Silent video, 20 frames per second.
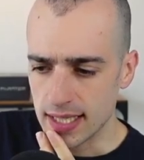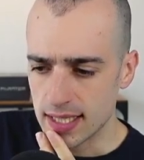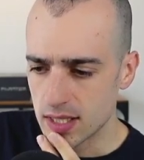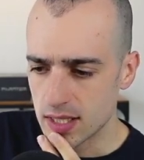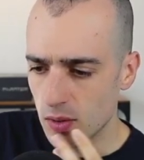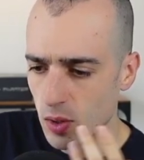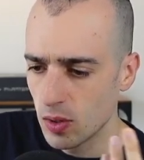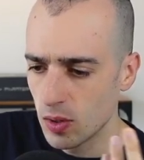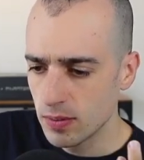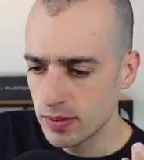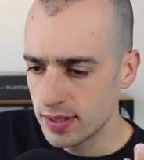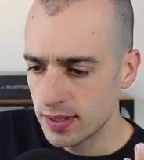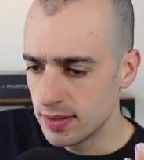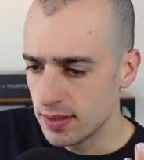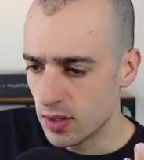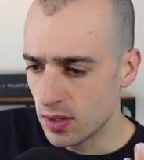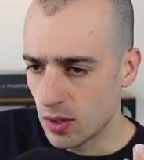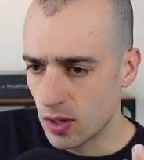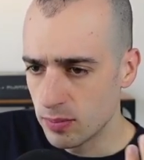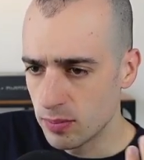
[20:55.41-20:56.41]
It's
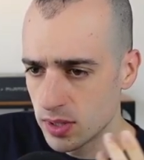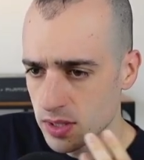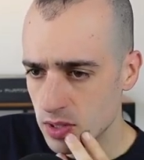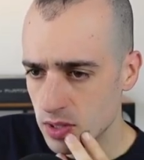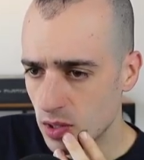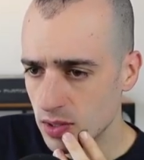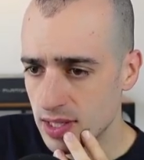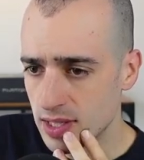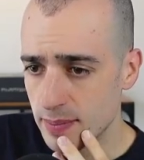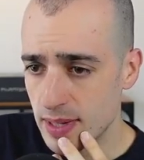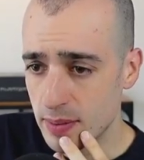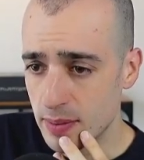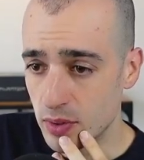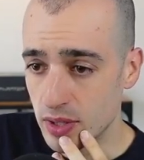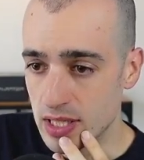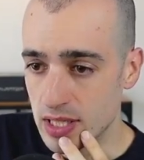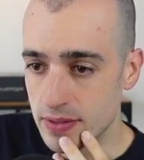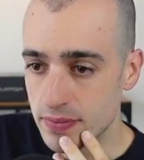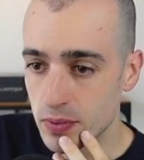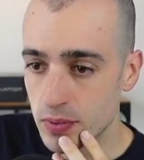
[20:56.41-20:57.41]
almost all the
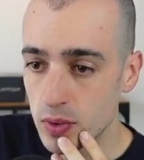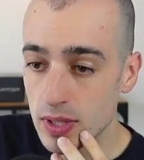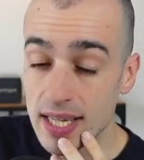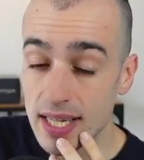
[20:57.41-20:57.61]
memory is full.